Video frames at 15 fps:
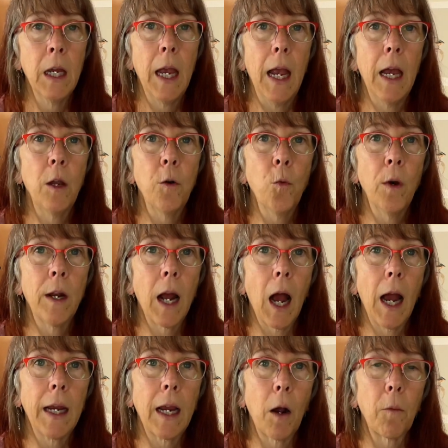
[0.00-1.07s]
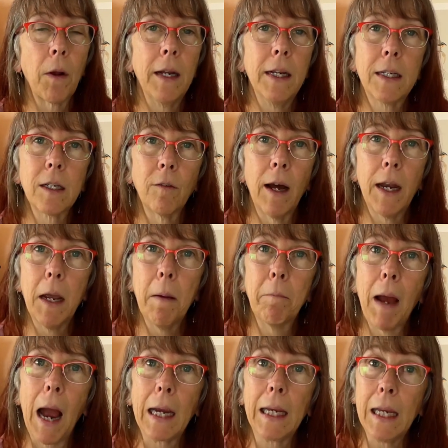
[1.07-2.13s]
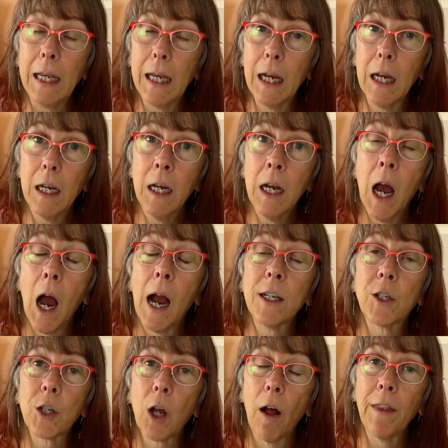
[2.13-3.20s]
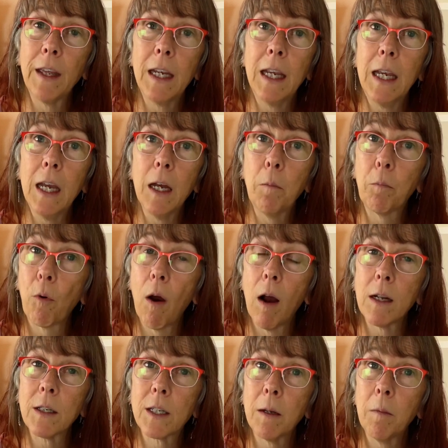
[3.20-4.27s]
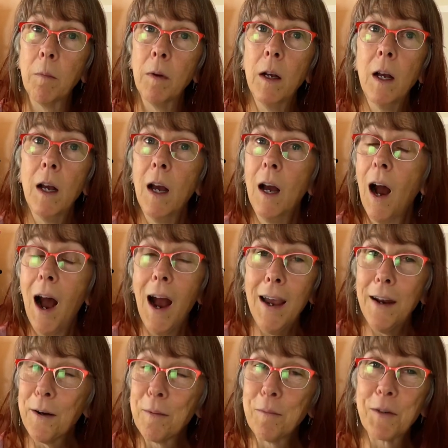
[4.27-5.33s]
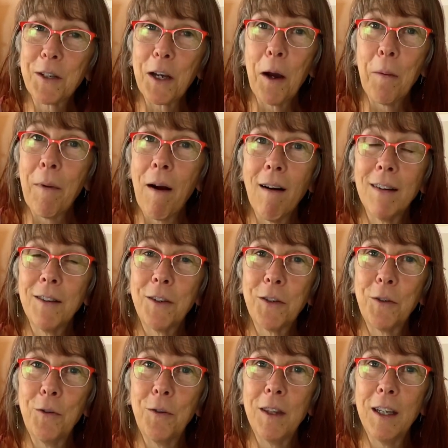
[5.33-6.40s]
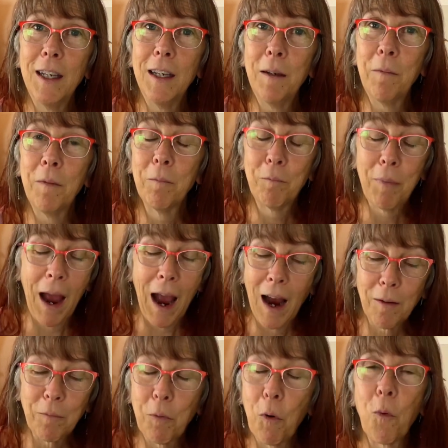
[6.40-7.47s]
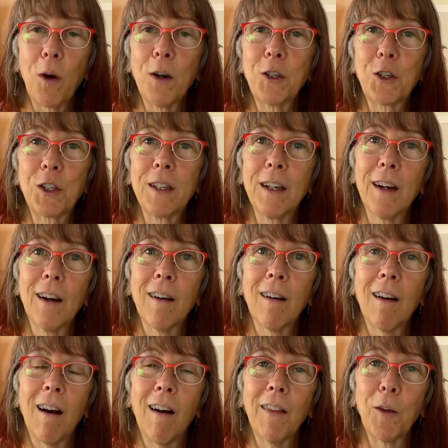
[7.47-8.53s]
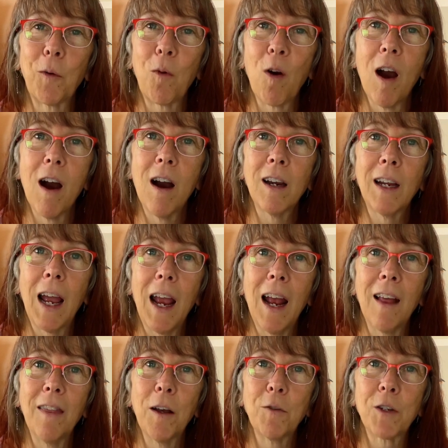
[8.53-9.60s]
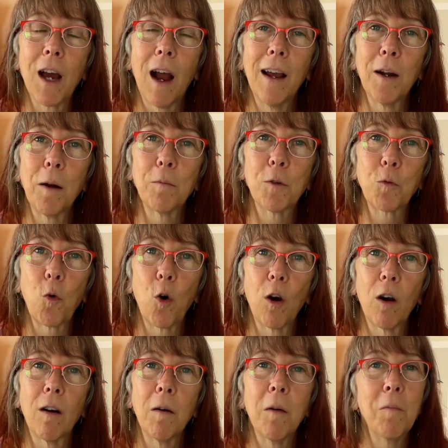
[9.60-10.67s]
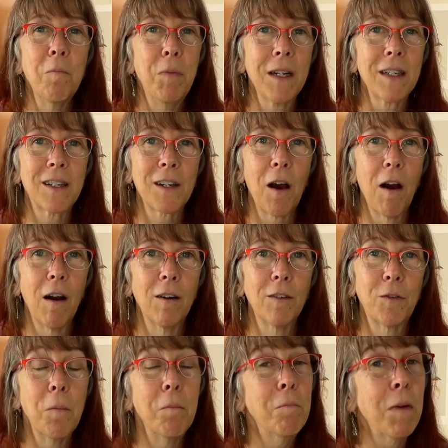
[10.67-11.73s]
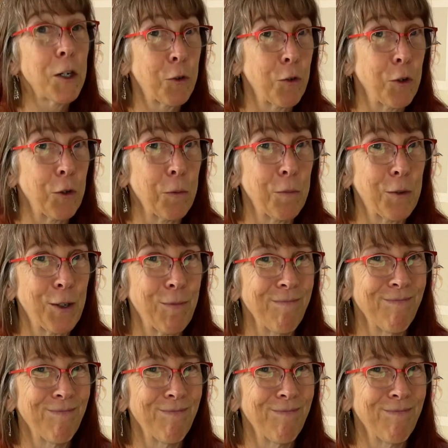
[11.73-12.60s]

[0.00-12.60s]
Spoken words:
And when I got ready to let him back in, I saw that he had brought some items up onto the back porch there on the rug, and those items were bits of mushrooms.